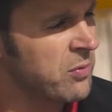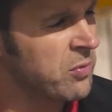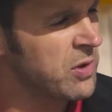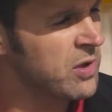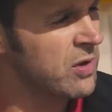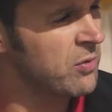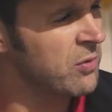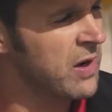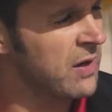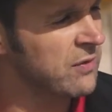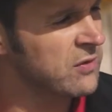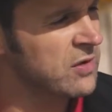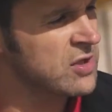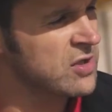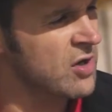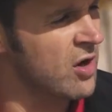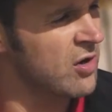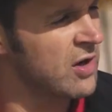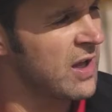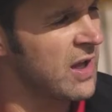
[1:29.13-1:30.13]
like this.
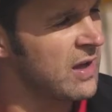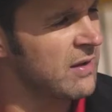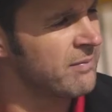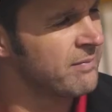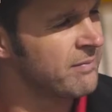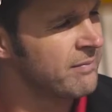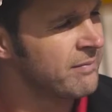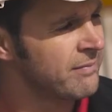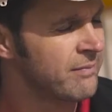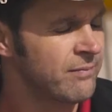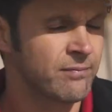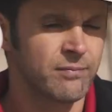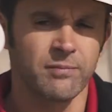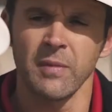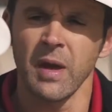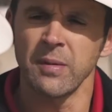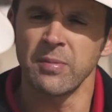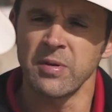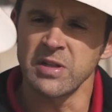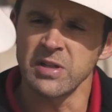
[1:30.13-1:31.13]
He seems very
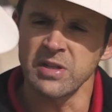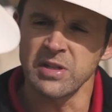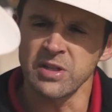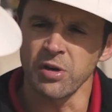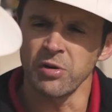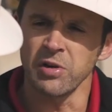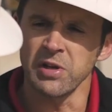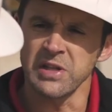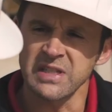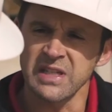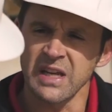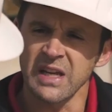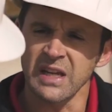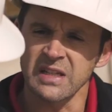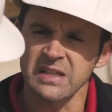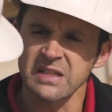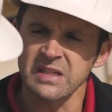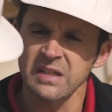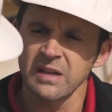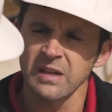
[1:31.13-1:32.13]
hands-on, he's
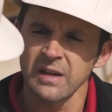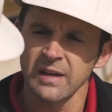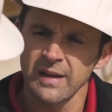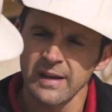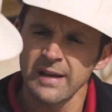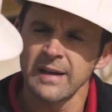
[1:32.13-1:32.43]
accountable,